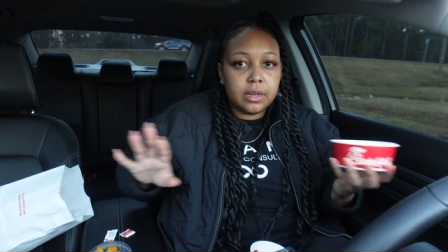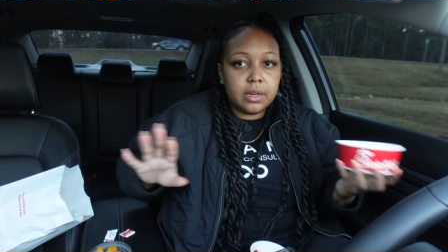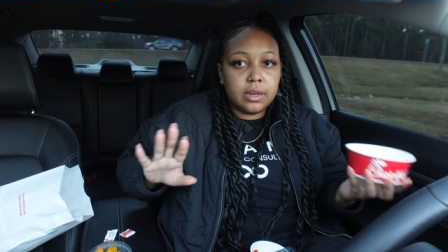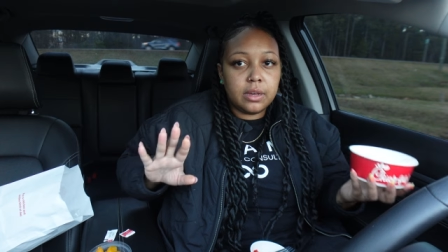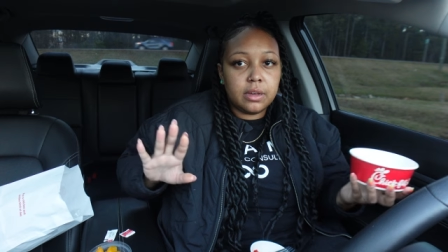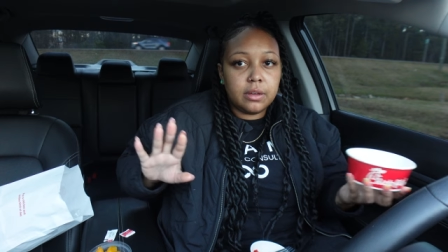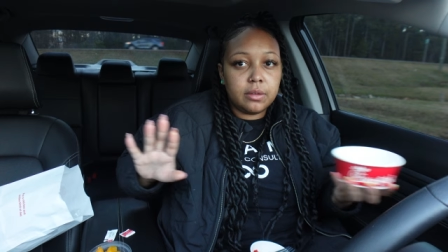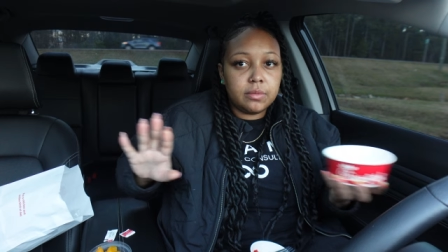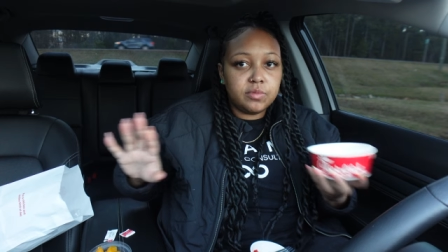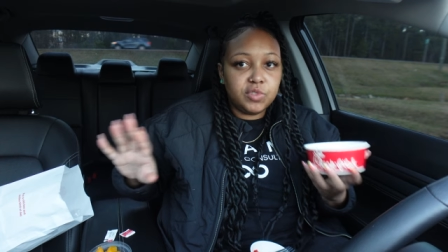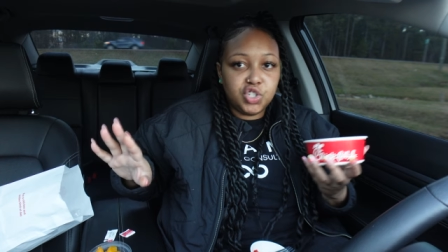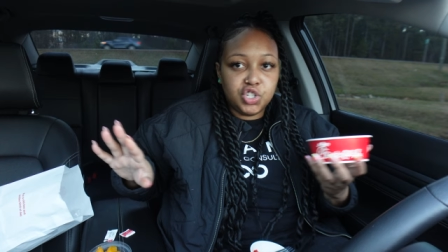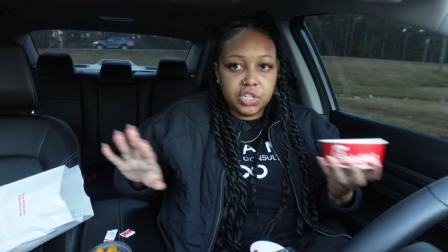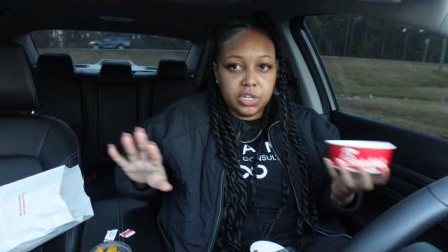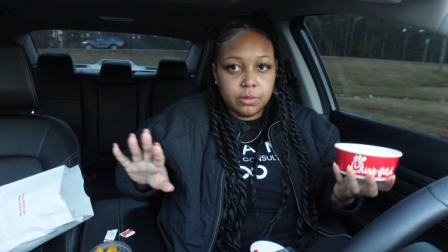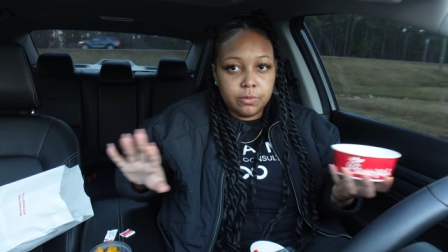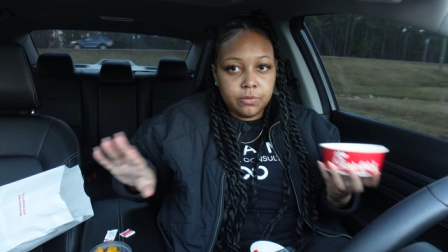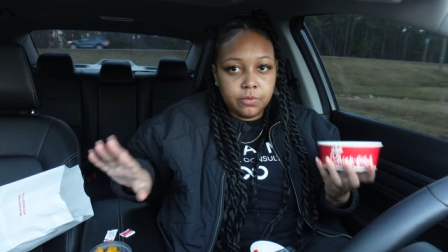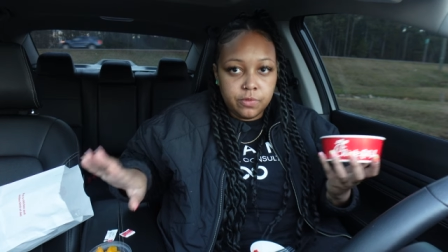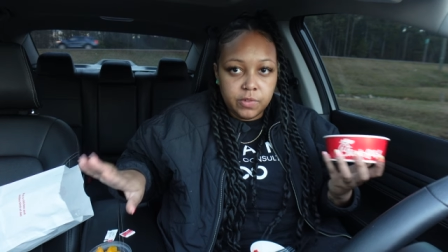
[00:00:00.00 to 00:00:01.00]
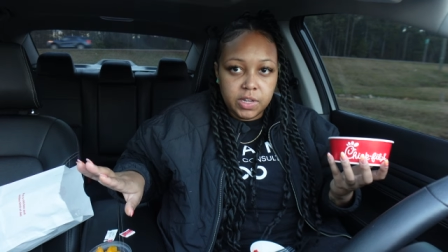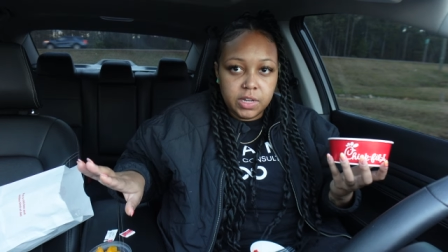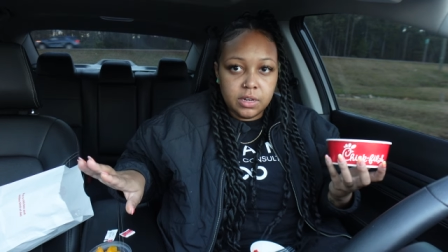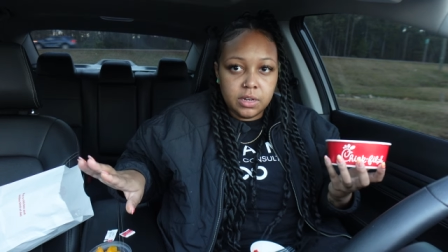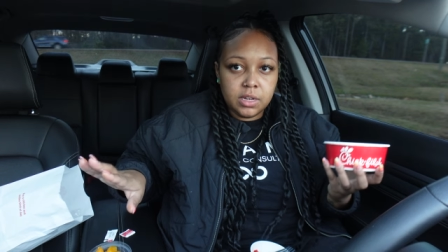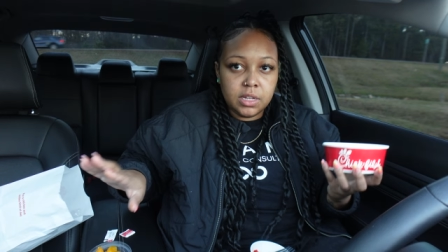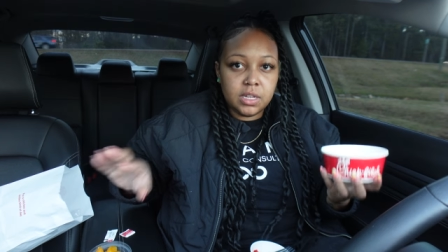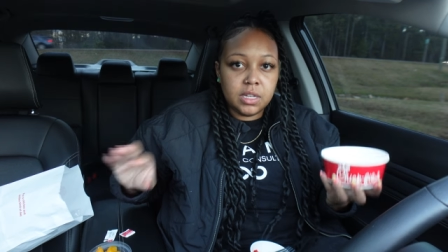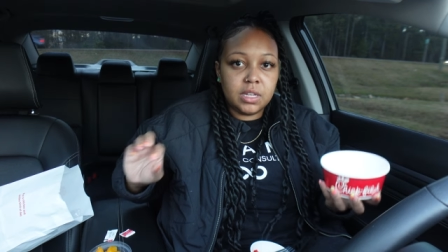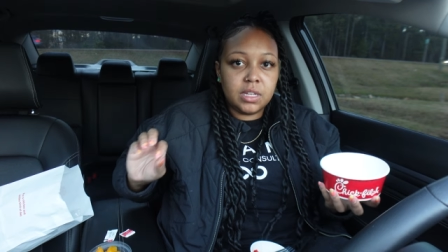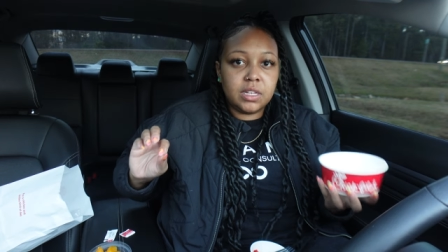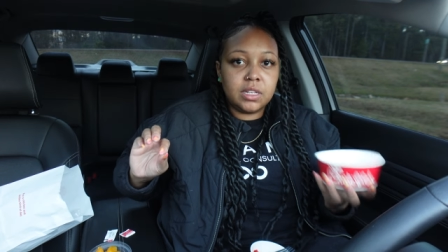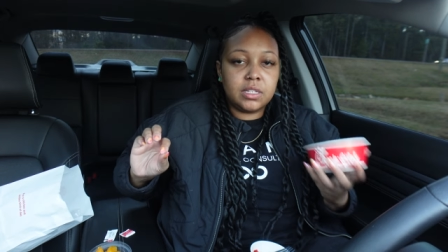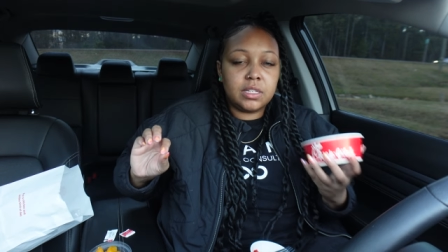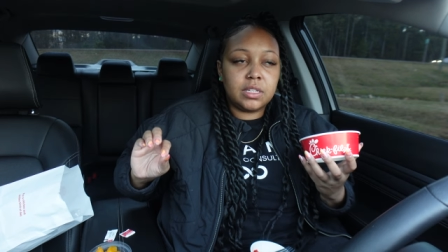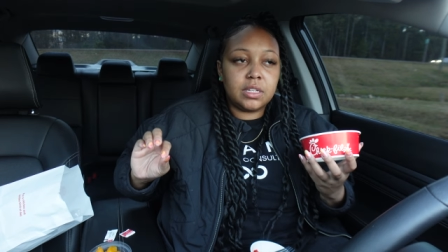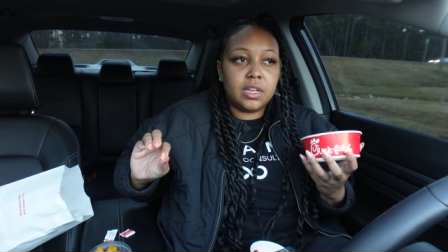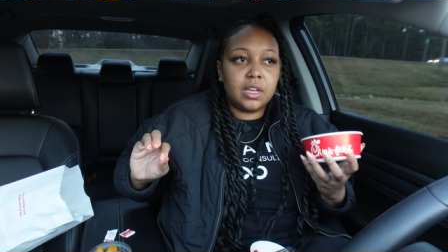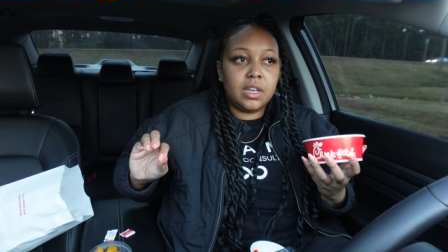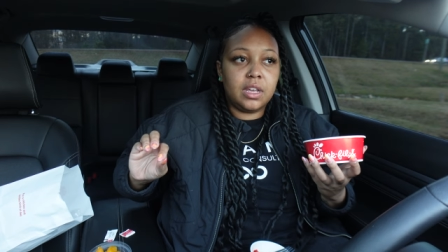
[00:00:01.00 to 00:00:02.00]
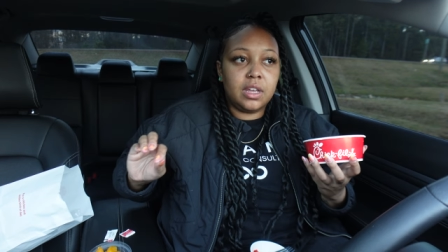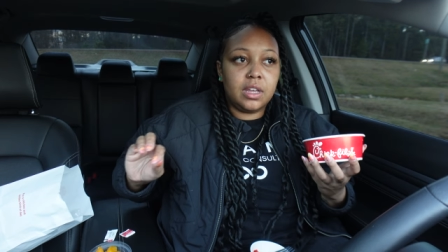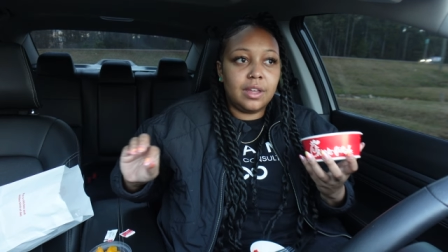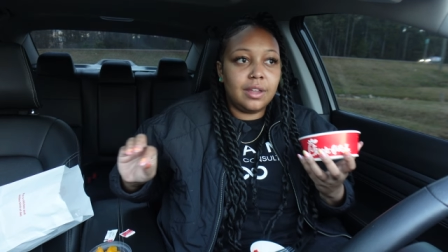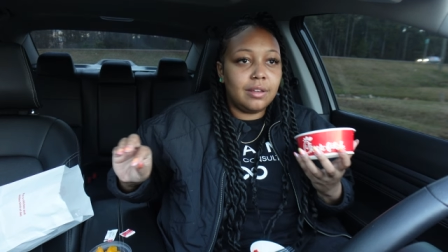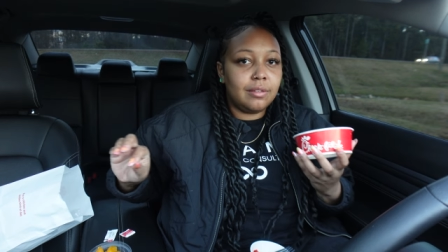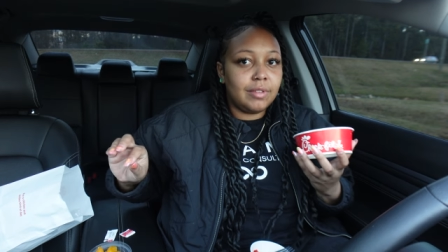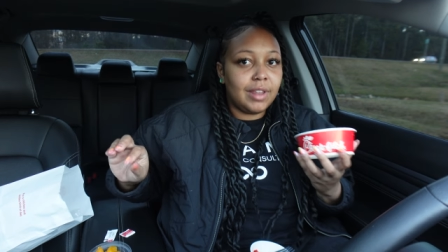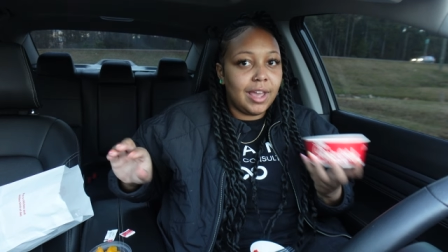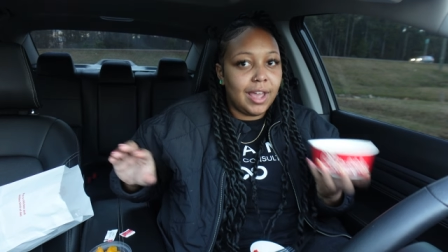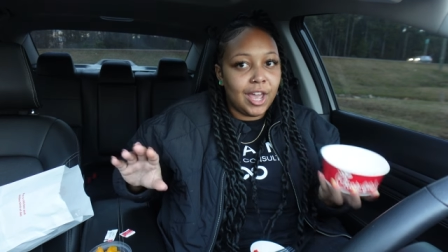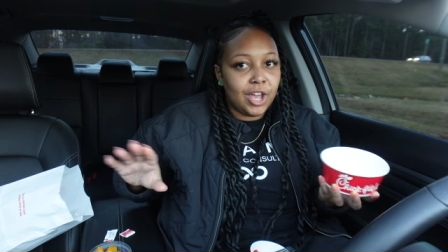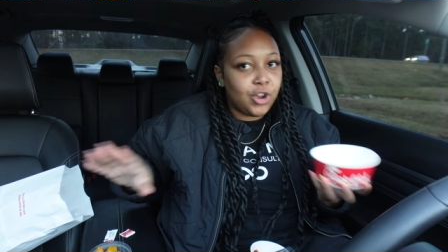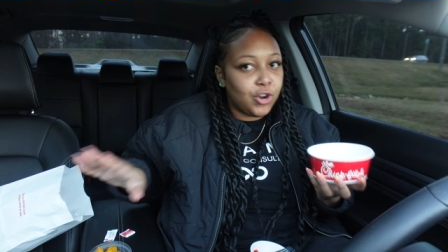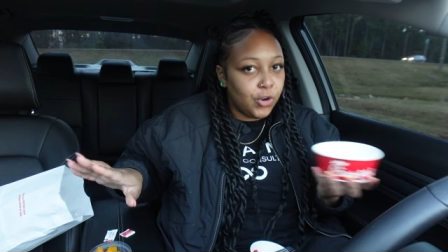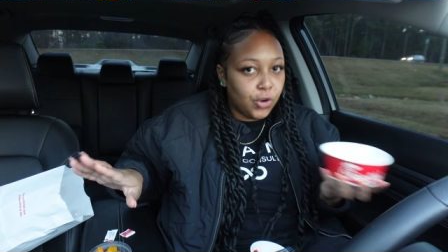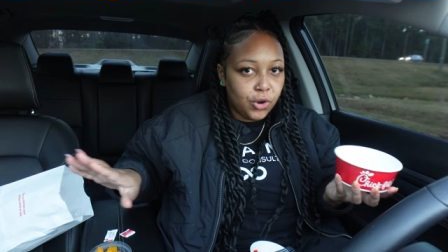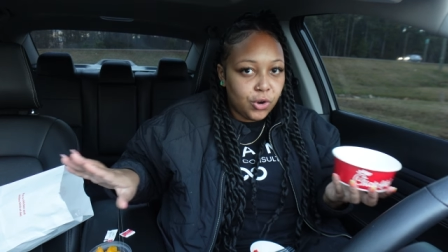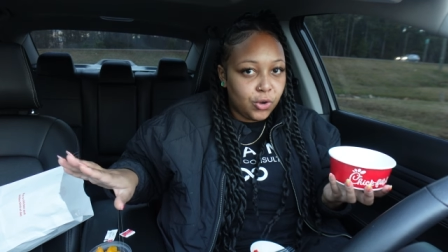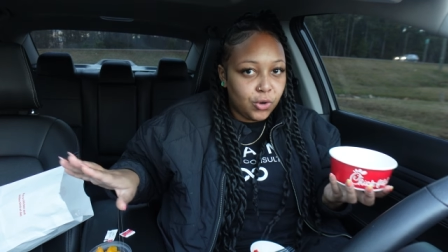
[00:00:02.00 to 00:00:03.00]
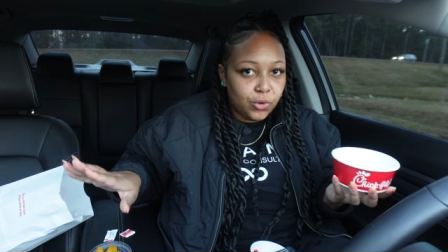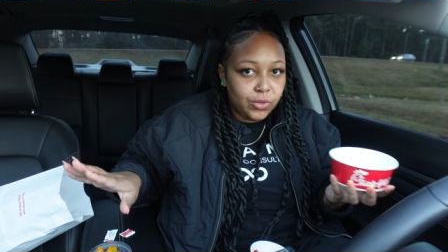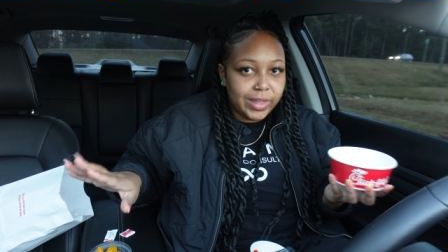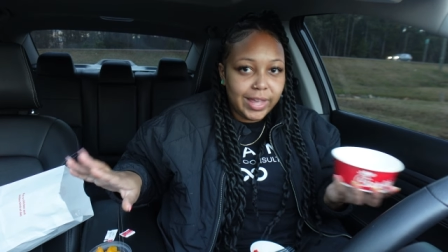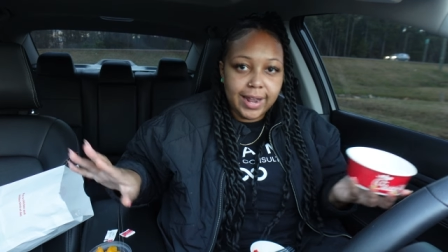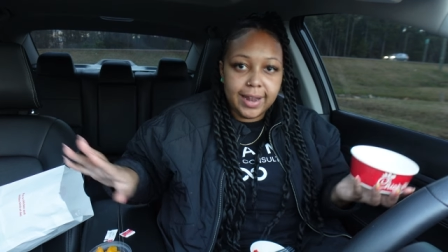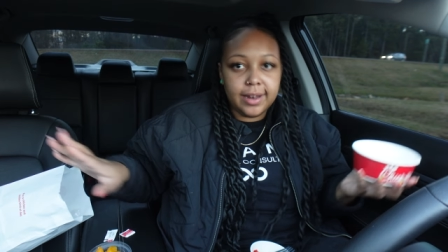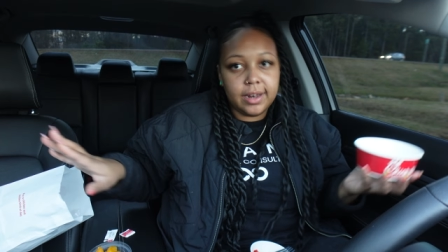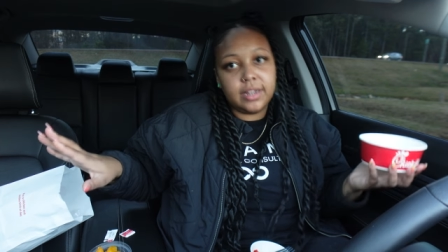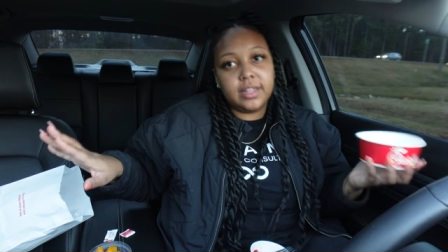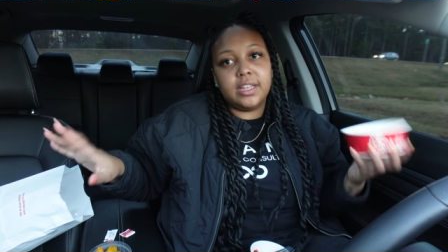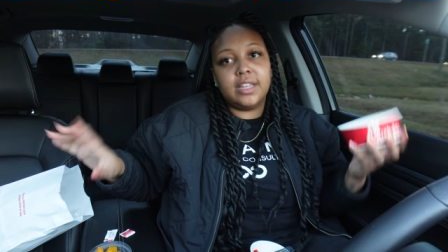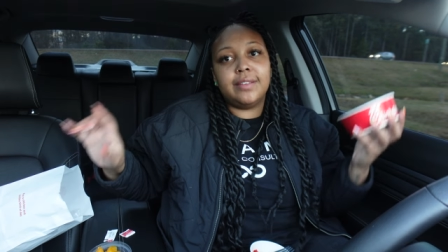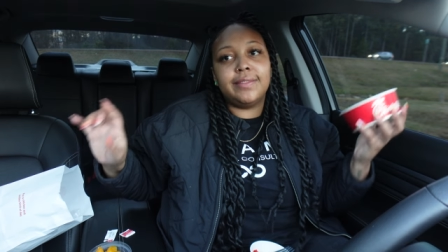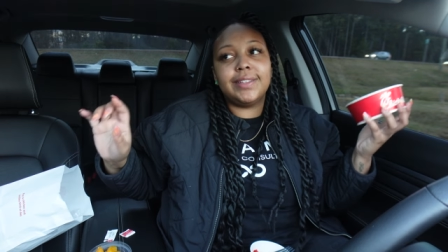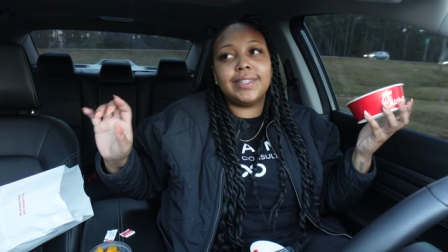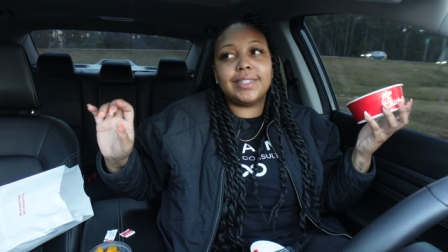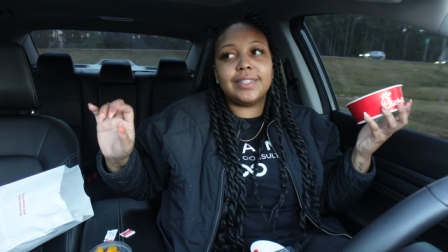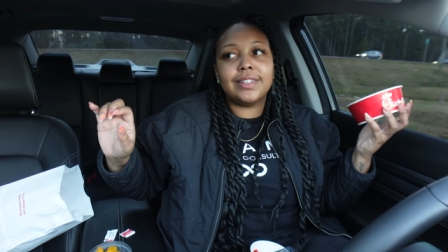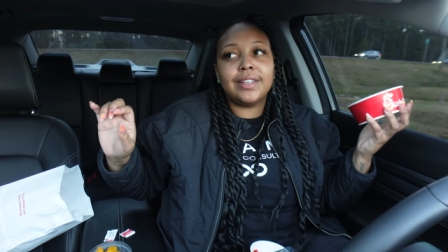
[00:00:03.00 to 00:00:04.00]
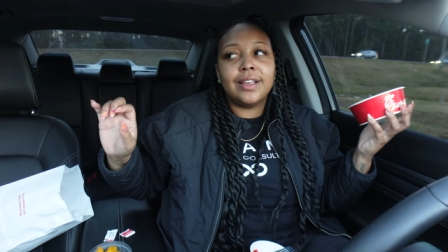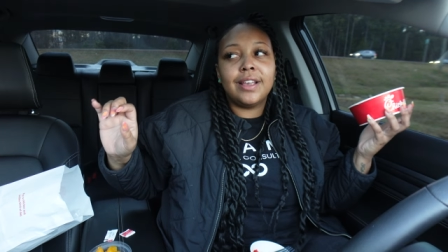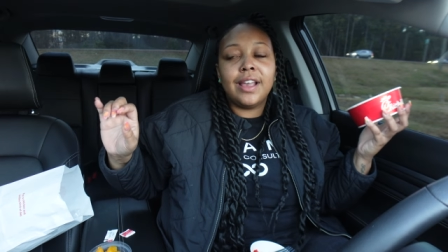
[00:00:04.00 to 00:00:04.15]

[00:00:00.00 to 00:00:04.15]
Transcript: of gym fitness and that girl that lifts,